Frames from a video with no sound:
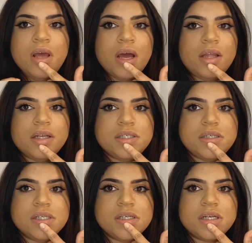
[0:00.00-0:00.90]
And then she
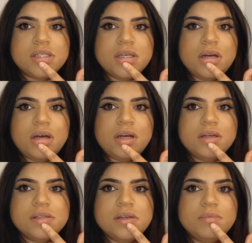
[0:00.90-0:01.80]
injected
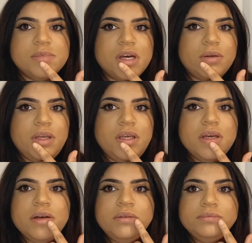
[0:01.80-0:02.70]
some down
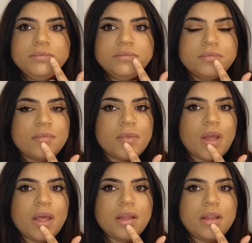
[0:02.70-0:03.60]
here
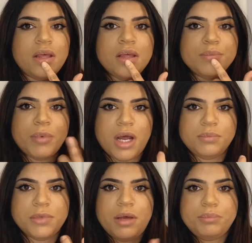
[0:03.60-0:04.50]
in the
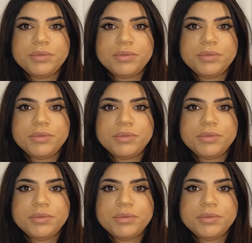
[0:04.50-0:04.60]
bottom lip.